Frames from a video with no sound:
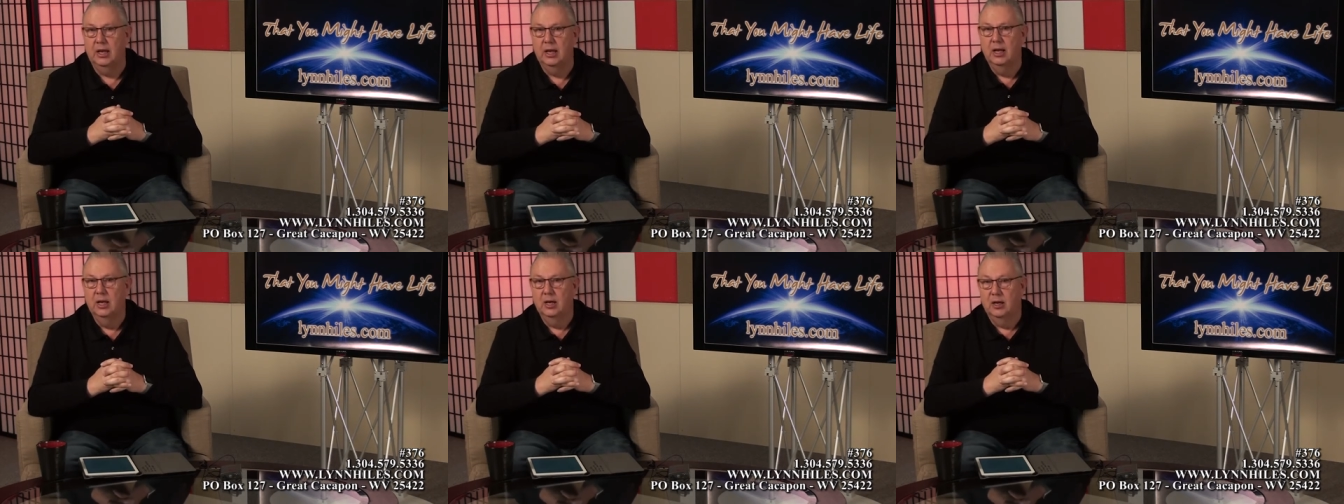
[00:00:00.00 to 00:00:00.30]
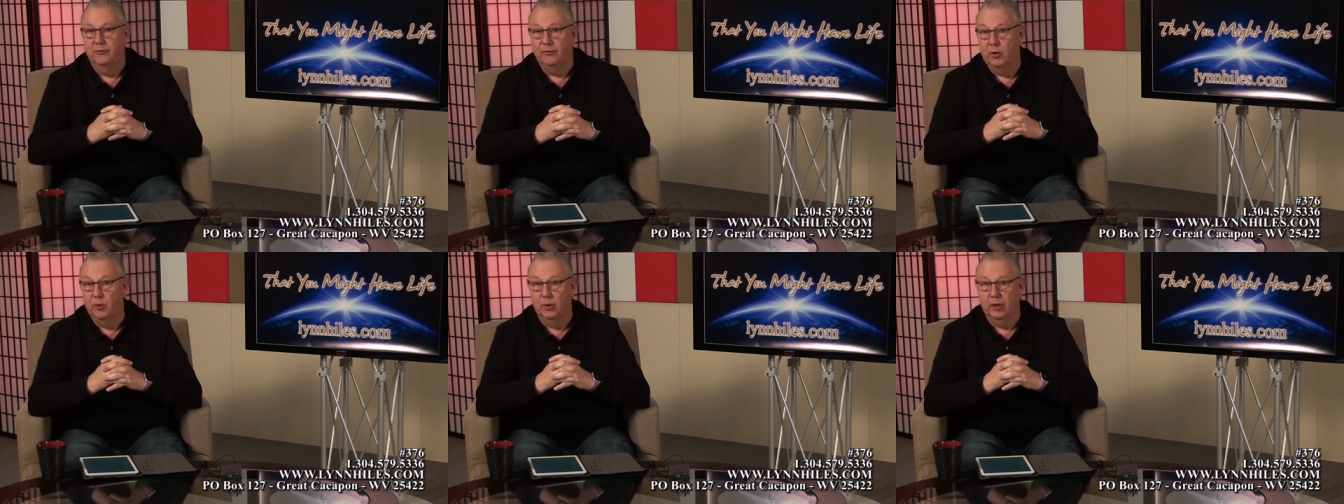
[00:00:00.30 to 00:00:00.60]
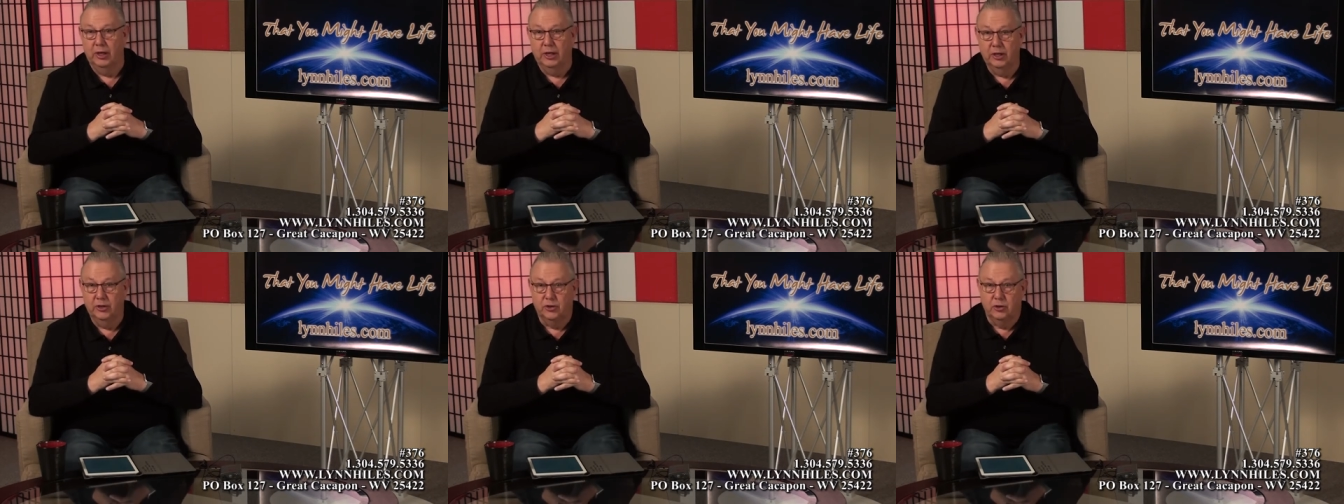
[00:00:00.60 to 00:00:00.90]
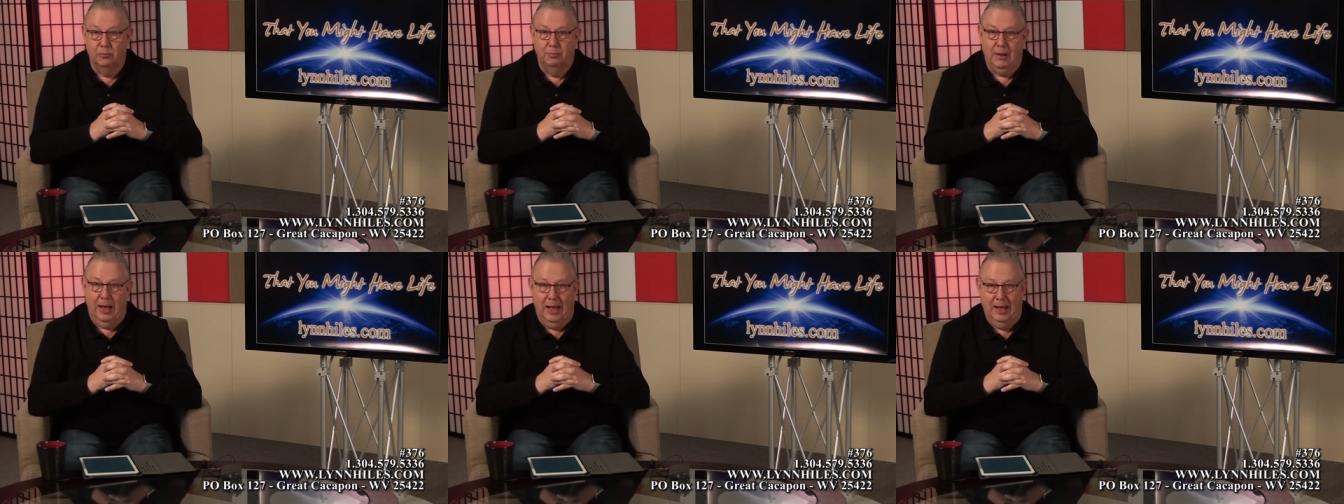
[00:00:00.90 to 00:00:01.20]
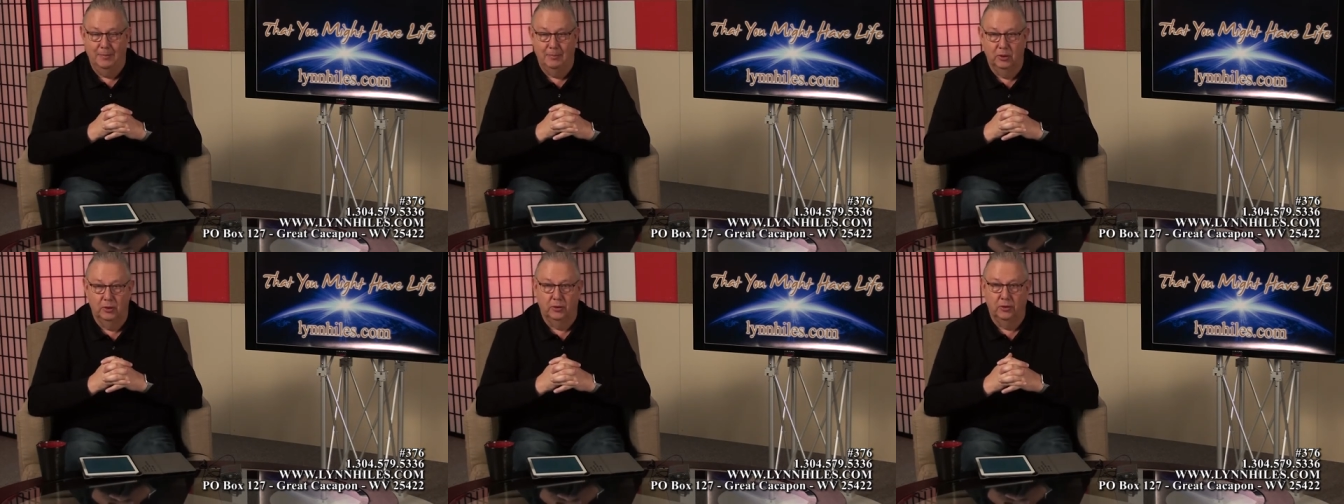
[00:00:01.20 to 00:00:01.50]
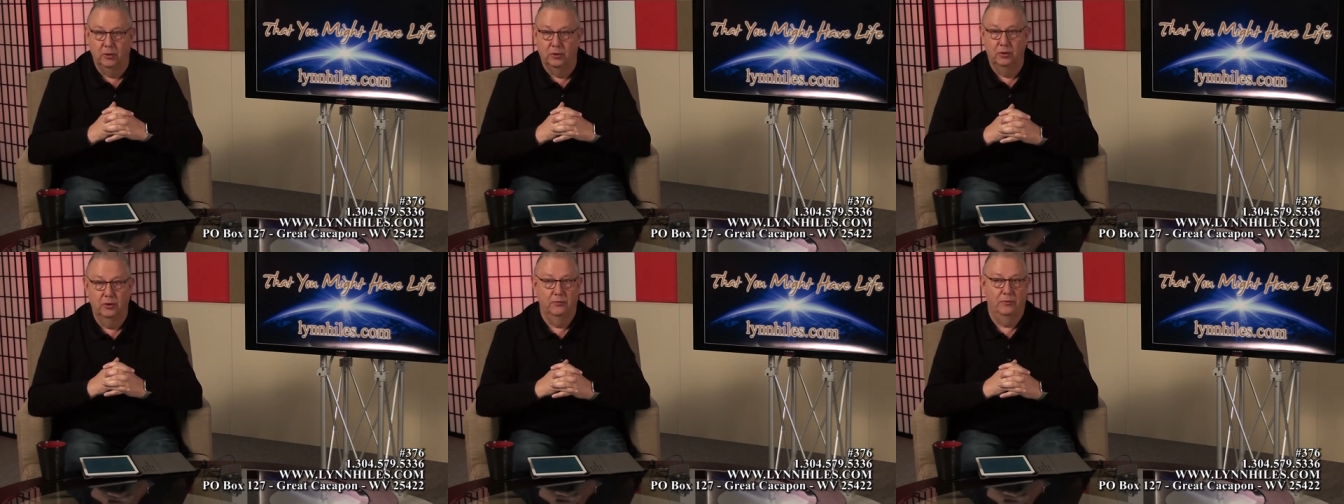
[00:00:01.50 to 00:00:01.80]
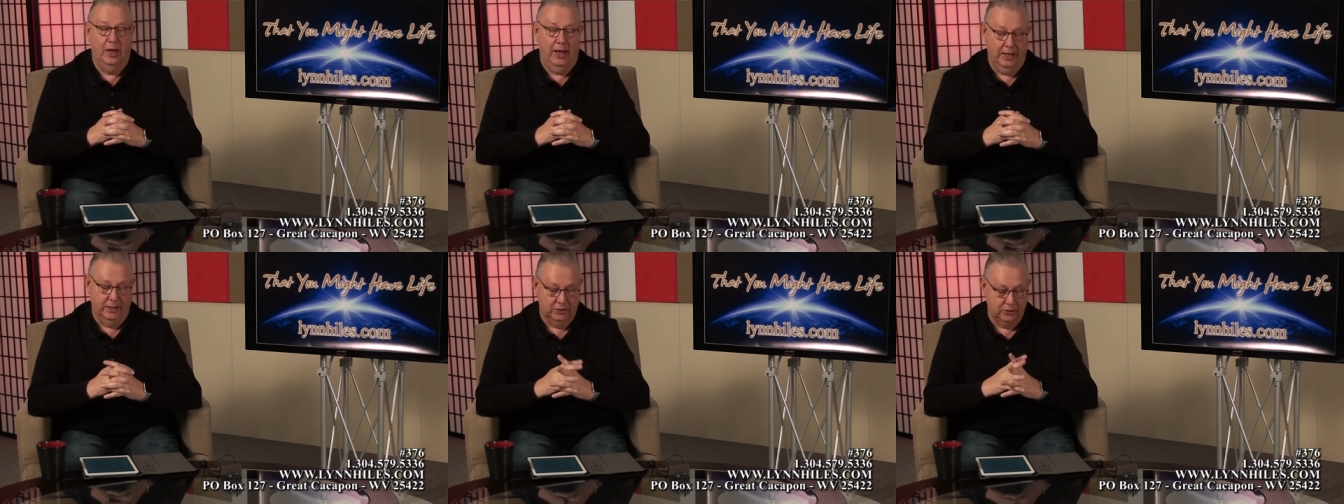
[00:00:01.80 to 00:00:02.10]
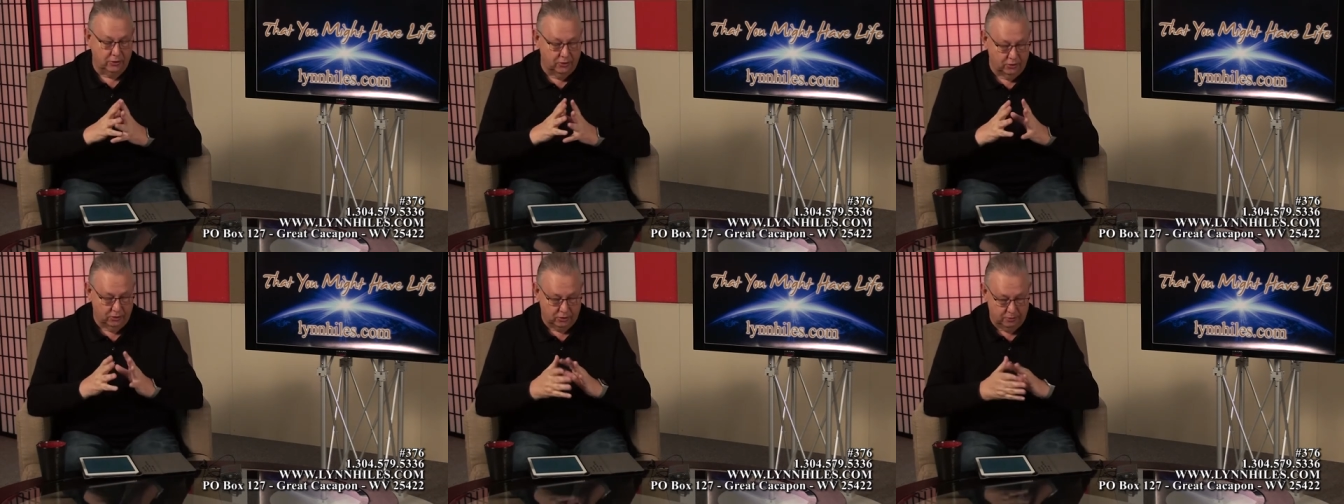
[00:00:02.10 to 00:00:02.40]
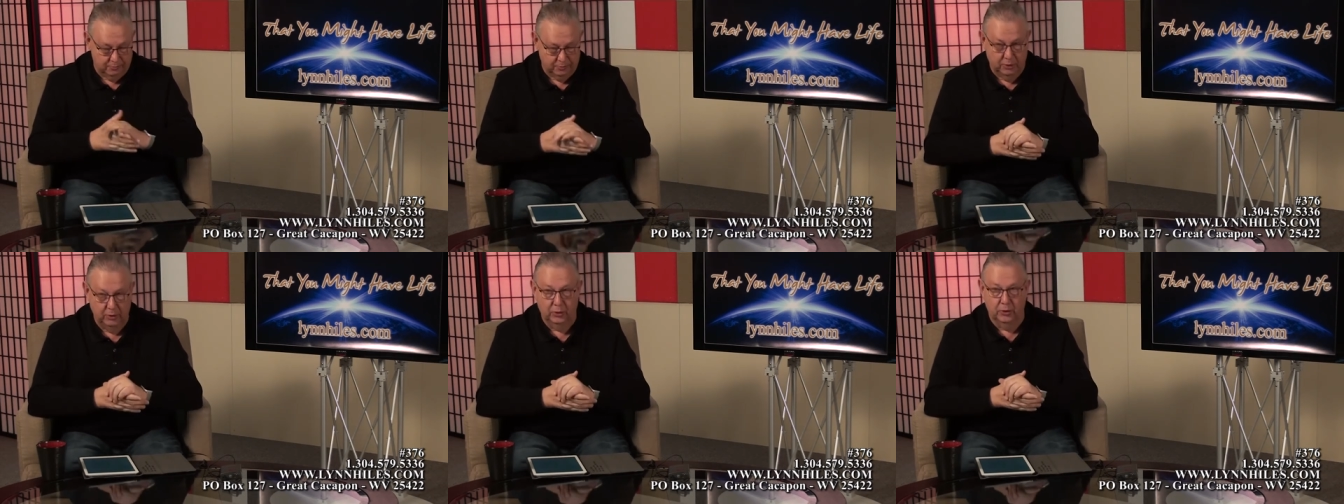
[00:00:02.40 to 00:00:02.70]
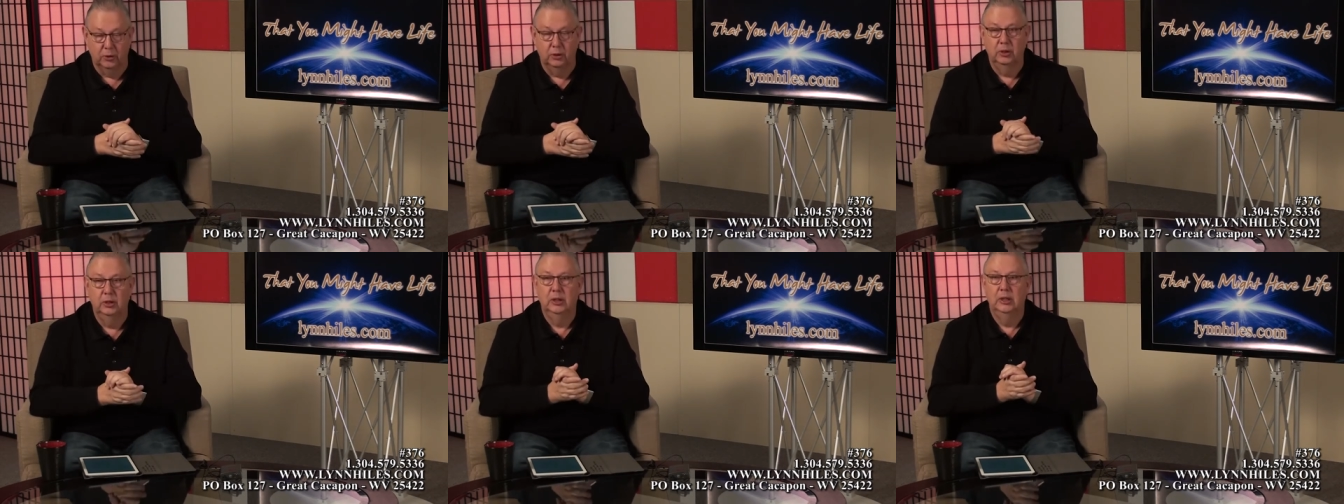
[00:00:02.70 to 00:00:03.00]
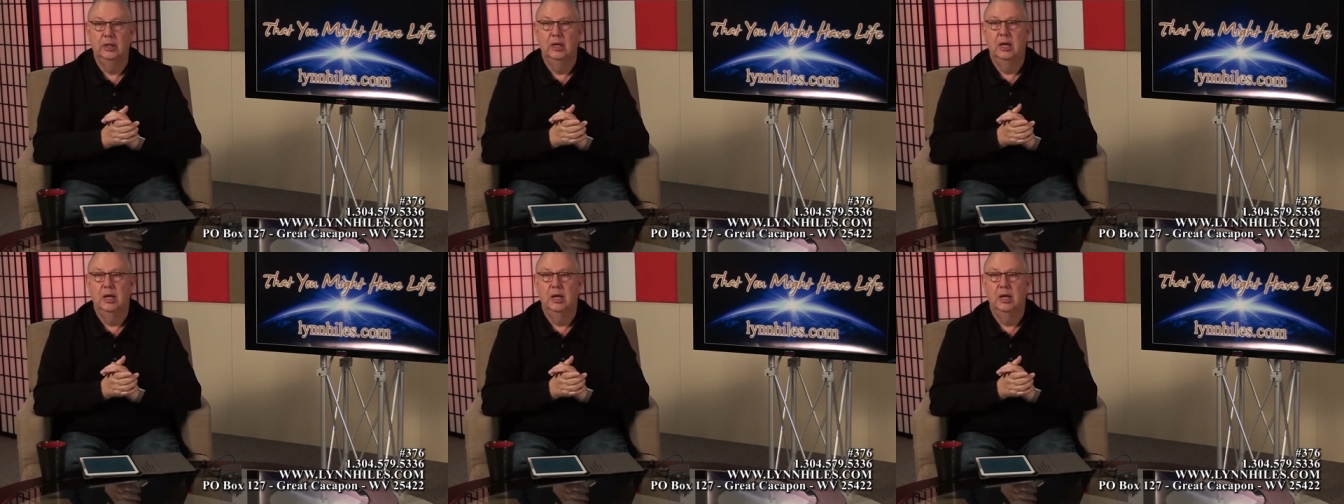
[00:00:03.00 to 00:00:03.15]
If you want to get your Bible or your device or your computer,